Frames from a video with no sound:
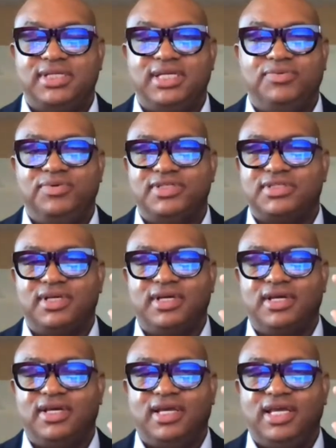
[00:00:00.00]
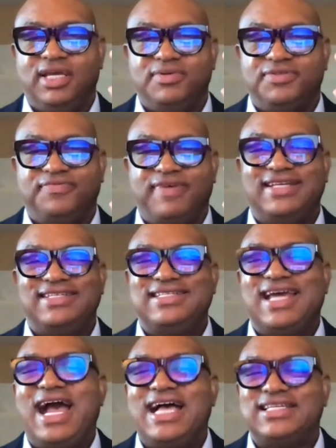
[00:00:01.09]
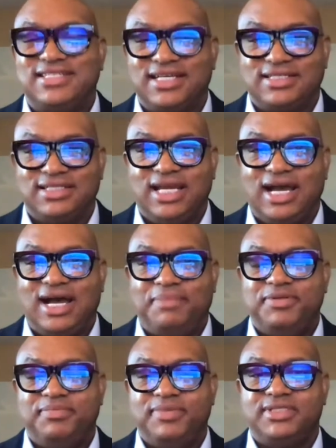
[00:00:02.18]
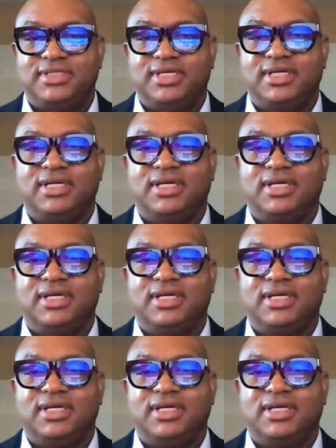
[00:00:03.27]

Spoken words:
He was fantastically optimistic.